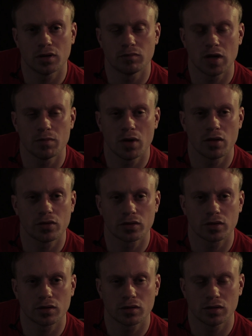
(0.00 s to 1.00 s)
my
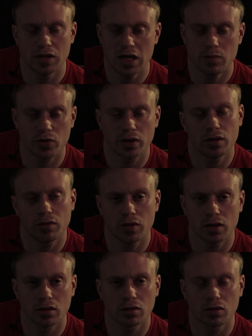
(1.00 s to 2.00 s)
mother's name or
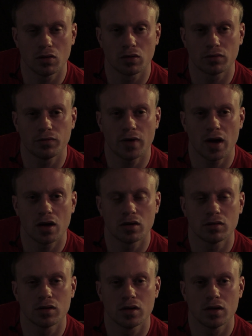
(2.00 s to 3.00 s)
anything on
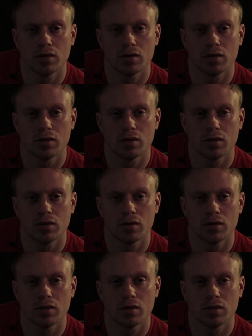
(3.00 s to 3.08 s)
file,